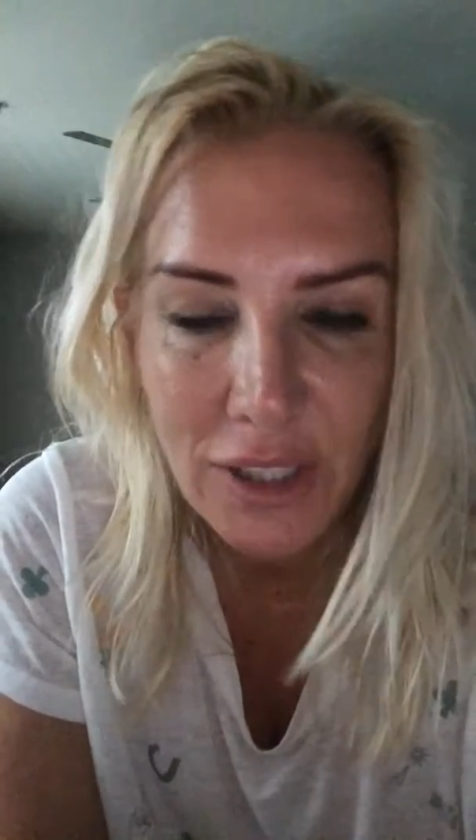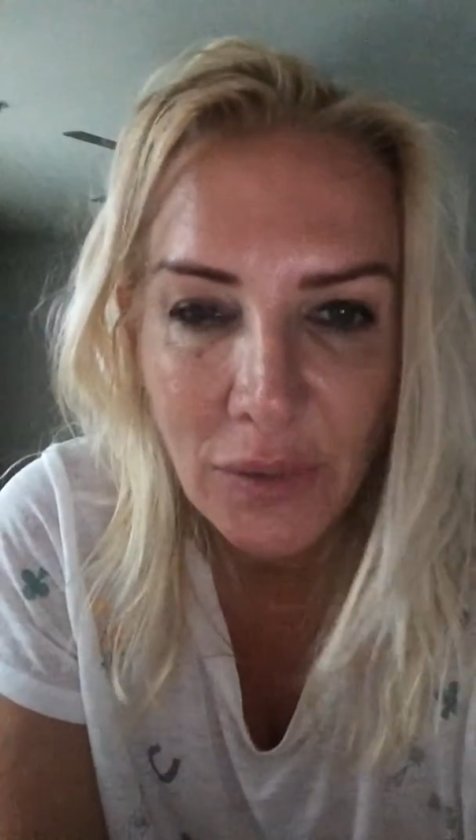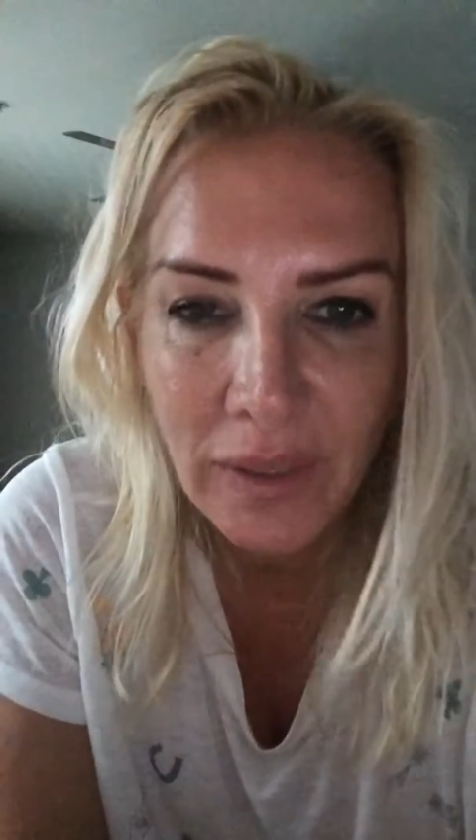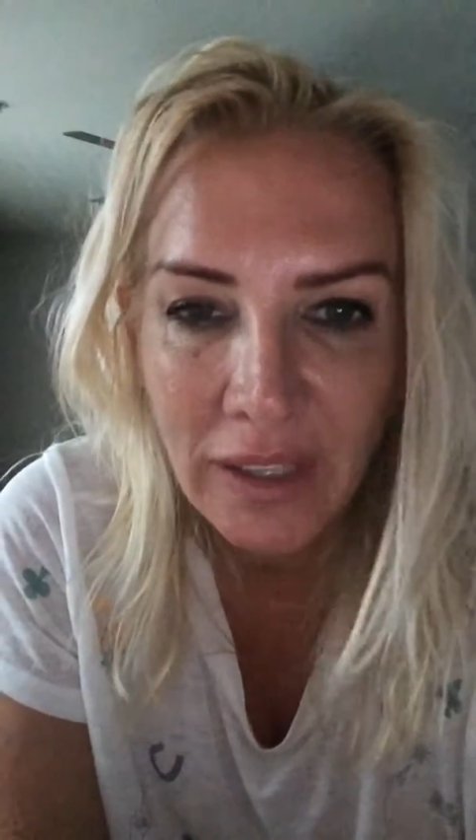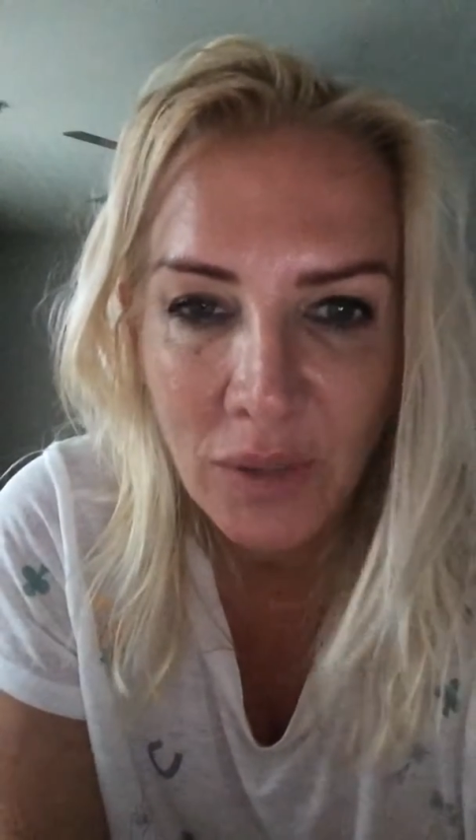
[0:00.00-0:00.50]

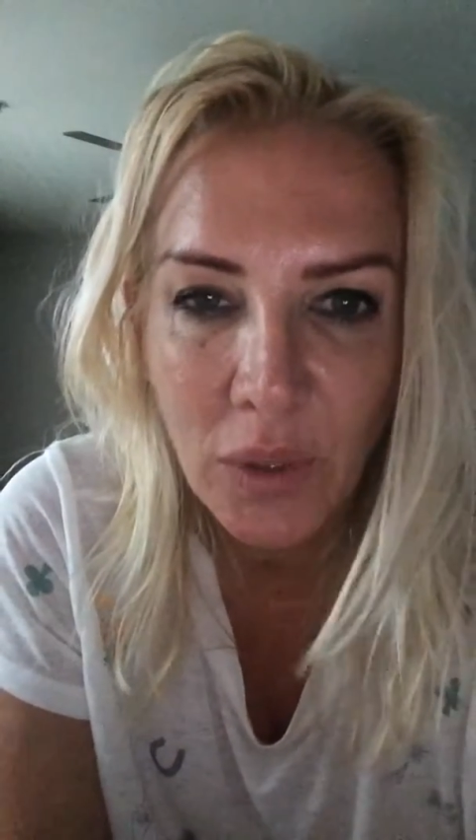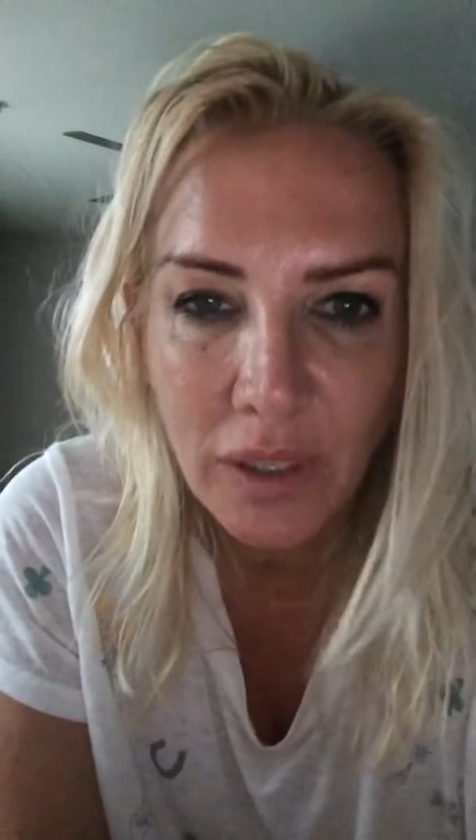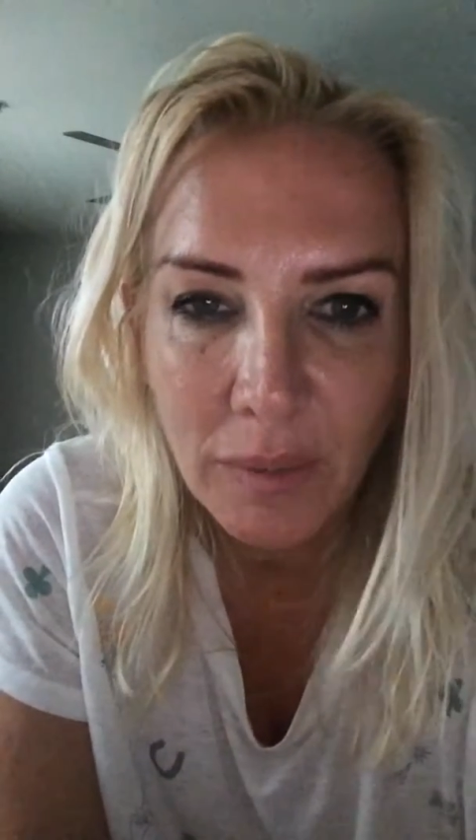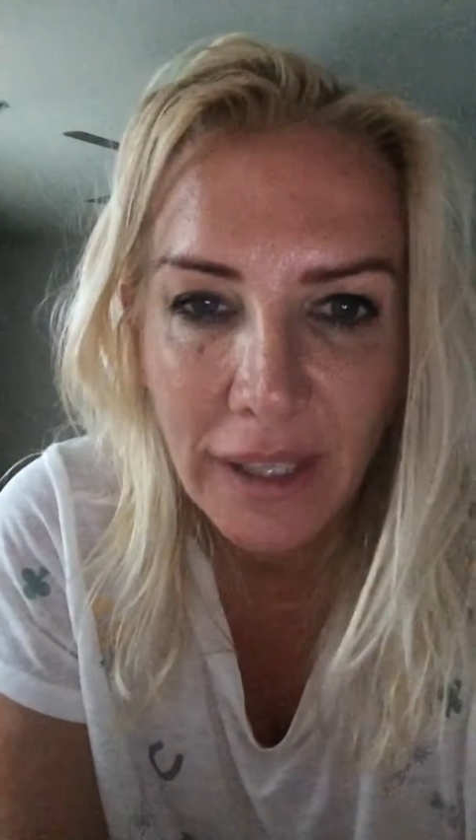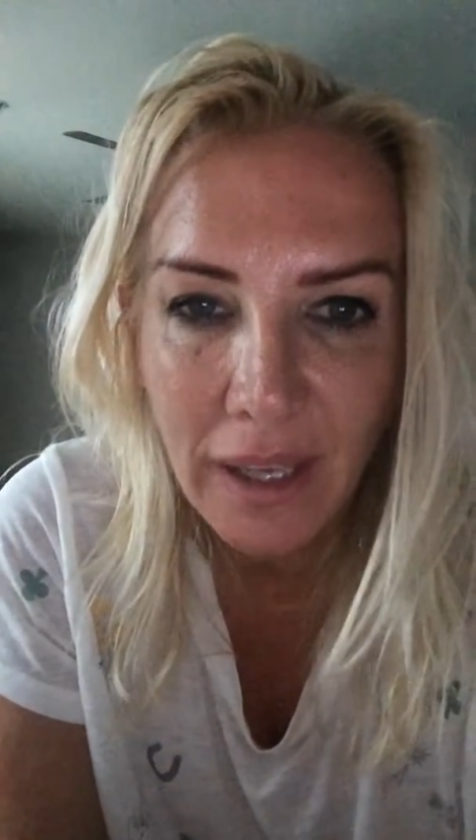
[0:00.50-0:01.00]
doing the
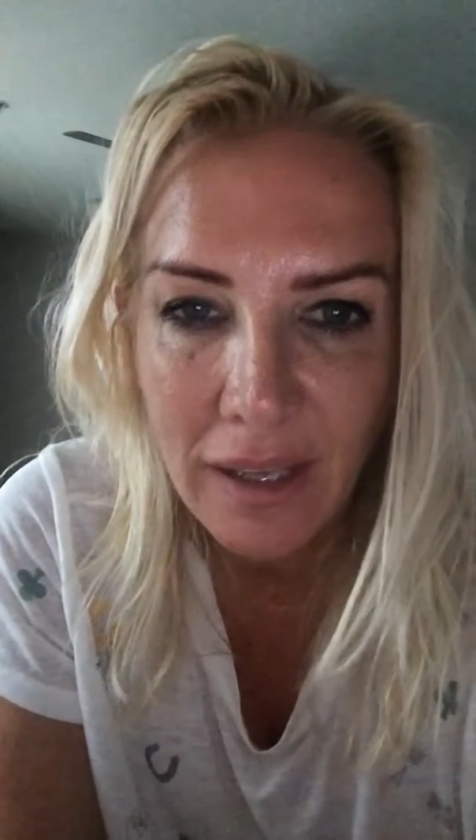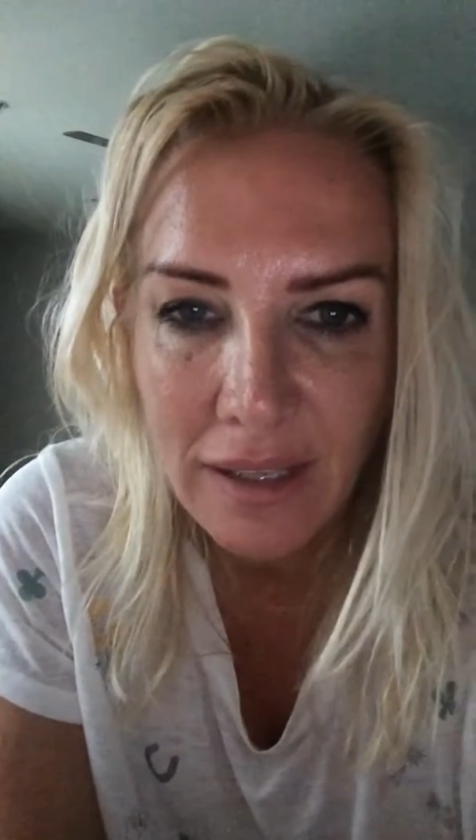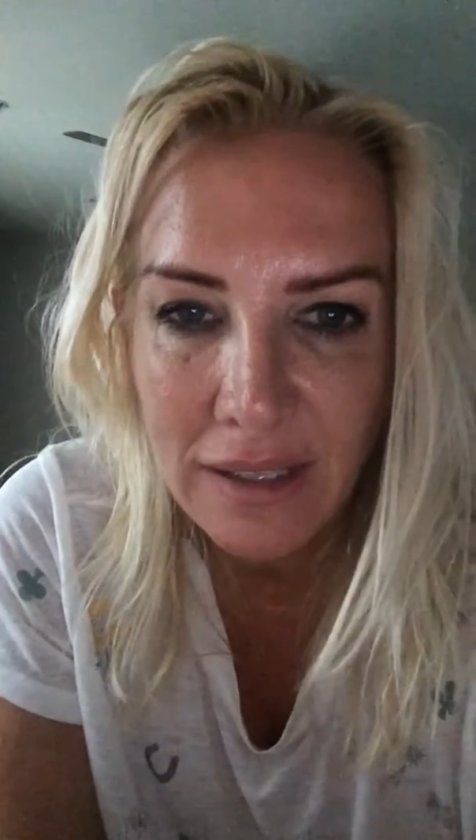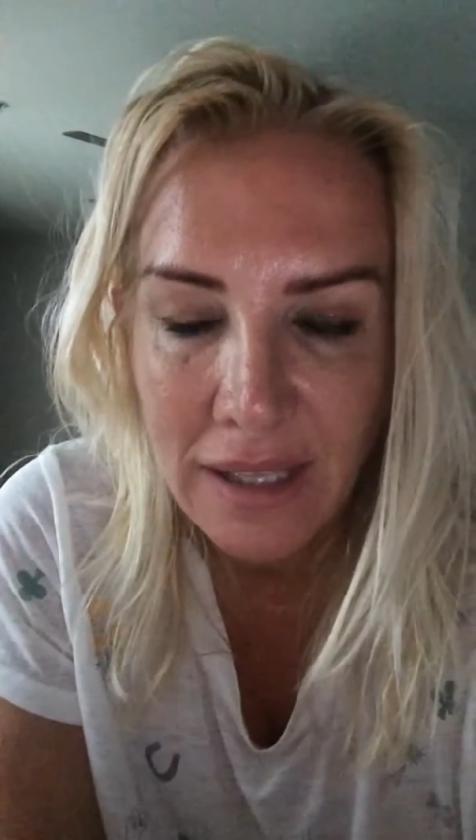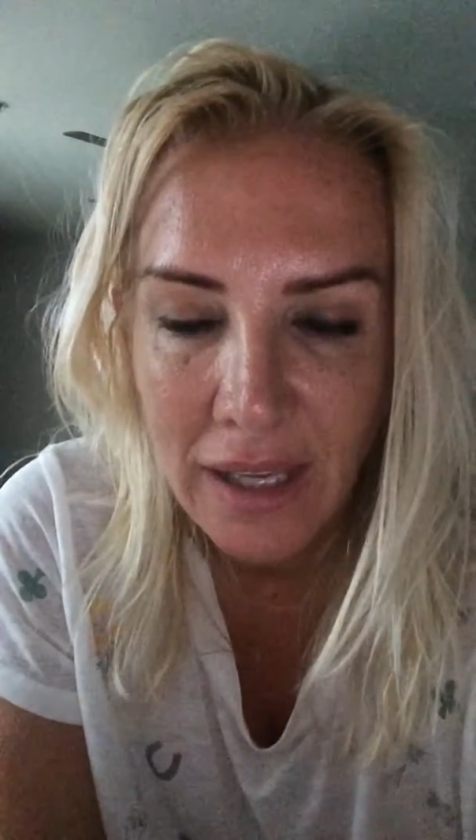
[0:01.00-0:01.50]
work,
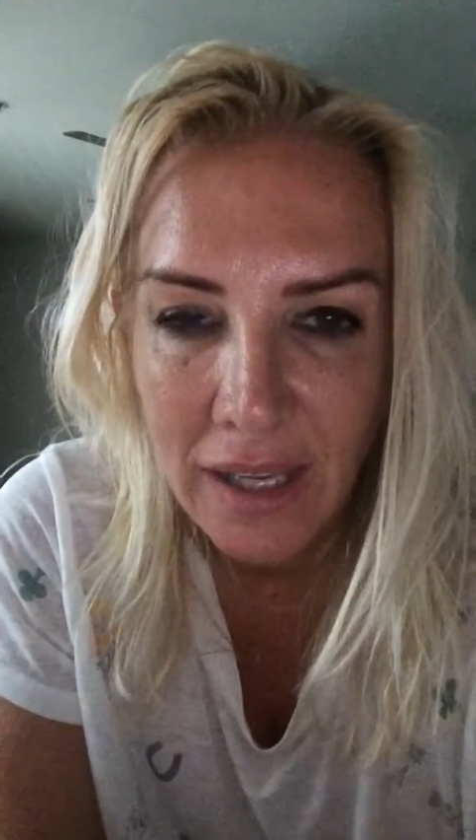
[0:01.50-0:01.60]
because